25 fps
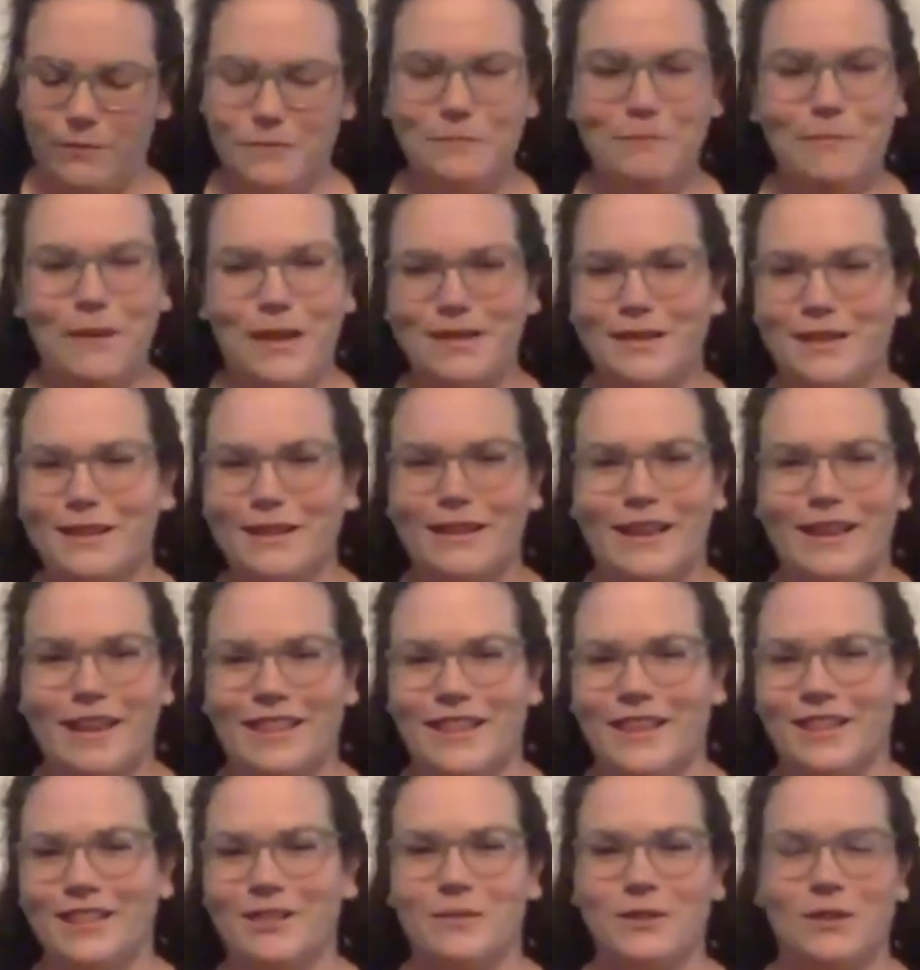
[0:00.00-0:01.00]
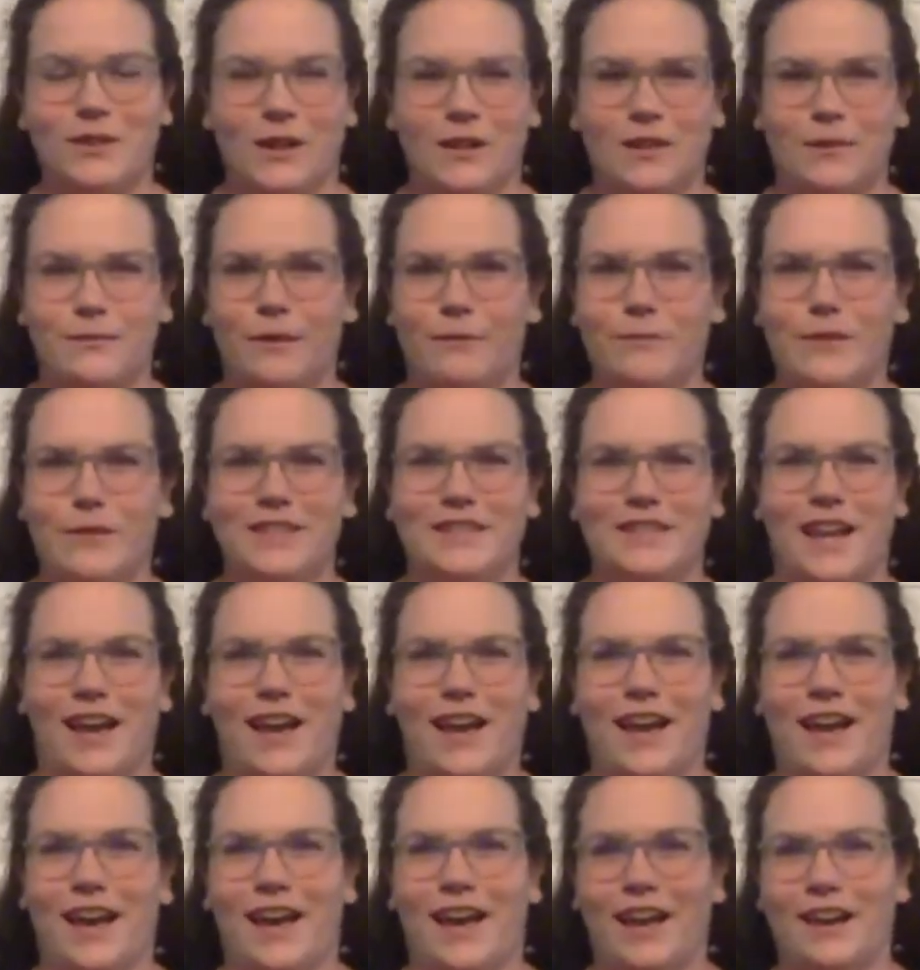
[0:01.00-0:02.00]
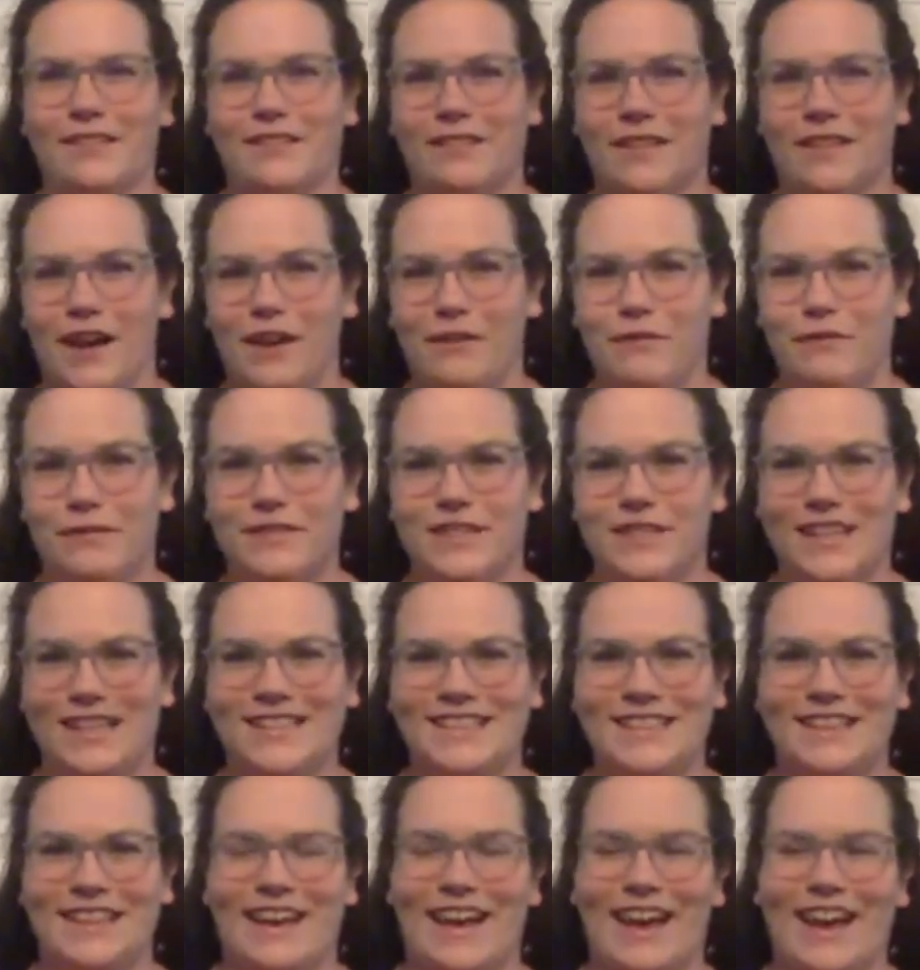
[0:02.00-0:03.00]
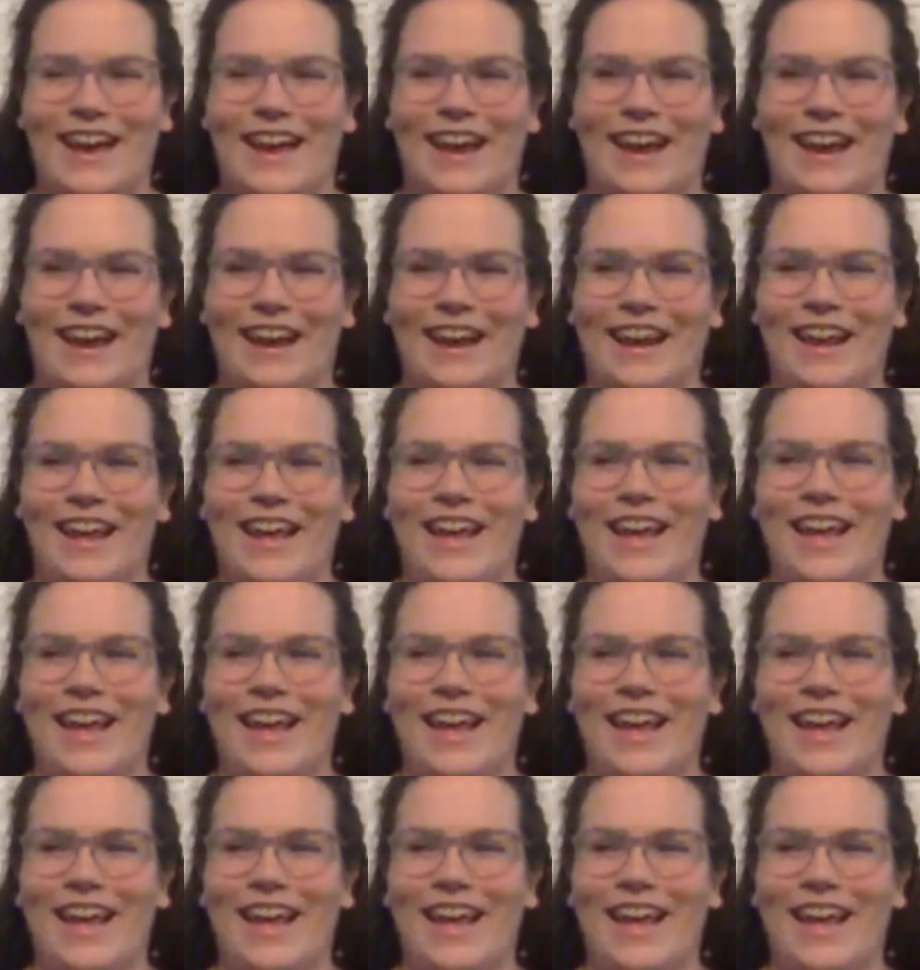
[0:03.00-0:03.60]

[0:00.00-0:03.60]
basically like this. We talked about my dad, life since then.